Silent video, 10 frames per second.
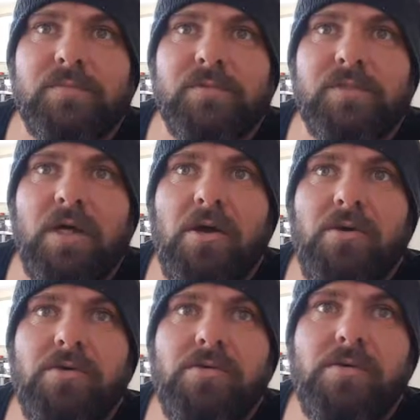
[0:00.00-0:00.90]

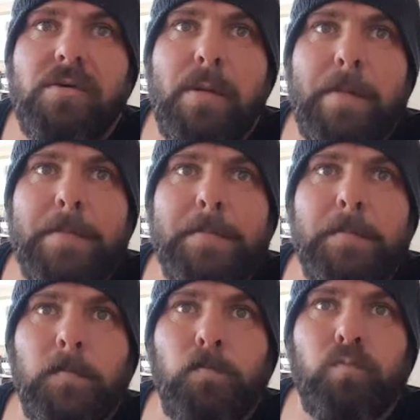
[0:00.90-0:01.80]
So
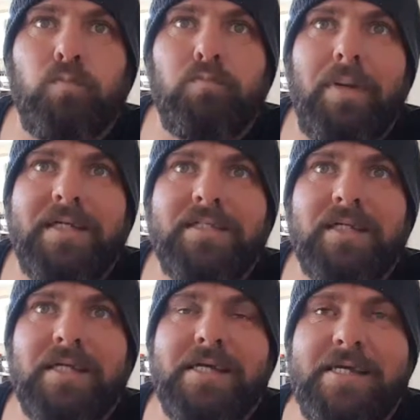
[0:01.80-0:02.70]

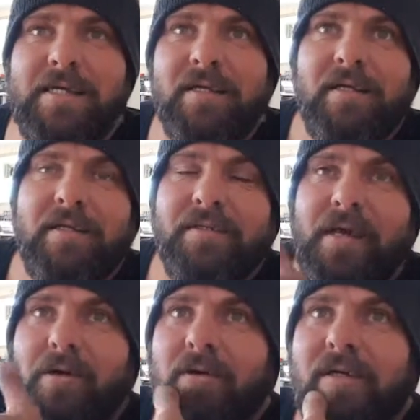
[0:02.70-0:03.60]
basically,
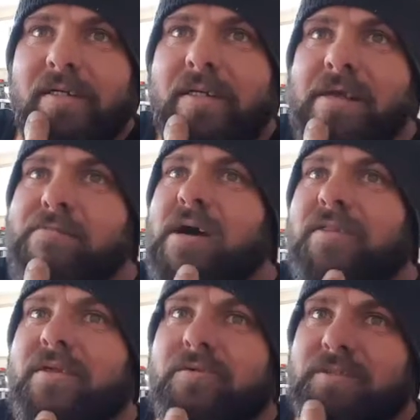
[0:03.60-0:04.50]
now in an email
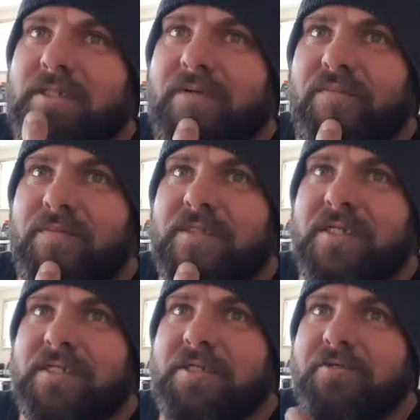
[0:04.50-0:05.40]
that I received from
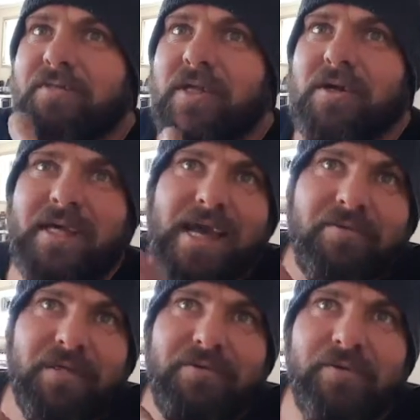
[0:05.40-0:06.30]
Sanitarium that I
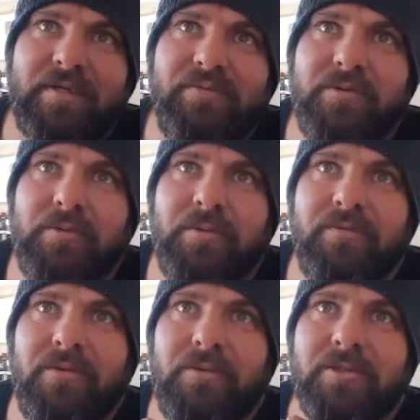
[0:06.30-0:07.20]
can't really read for you word
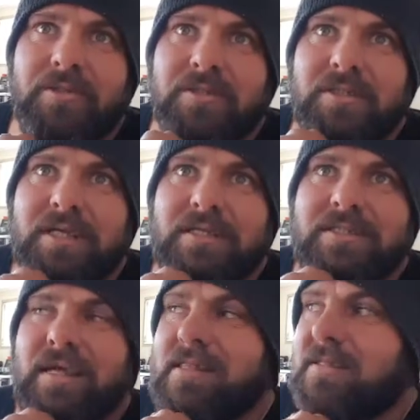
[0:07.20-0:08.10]
for word because it does
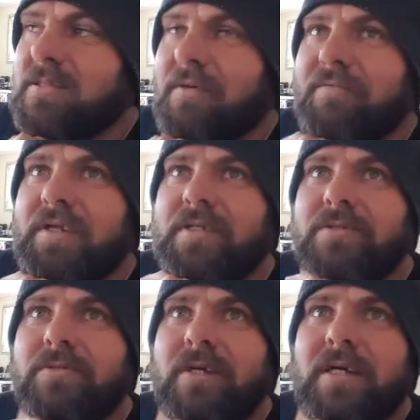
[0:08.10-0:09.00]
say that it's
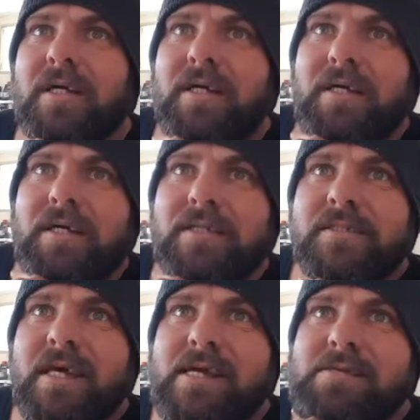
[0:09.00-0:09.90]
confidential,
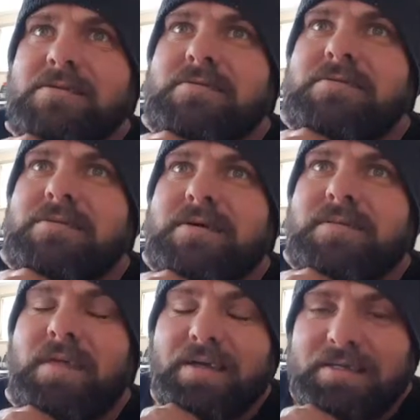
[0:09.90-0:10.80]
is that
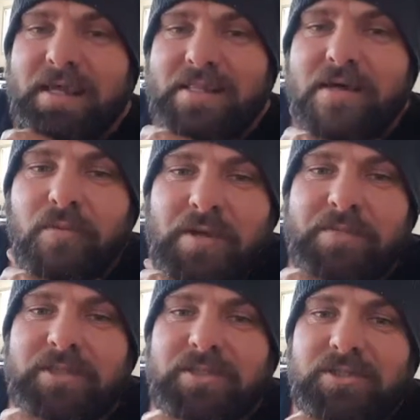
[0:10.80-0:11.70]
they say that
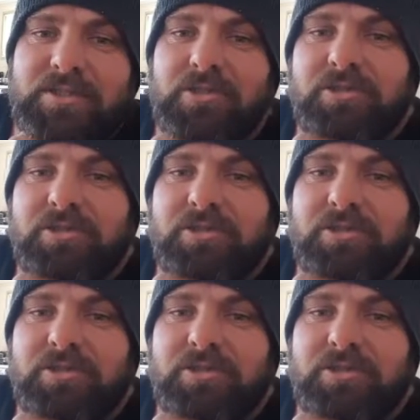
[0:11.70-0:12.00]
Weet-Bix is a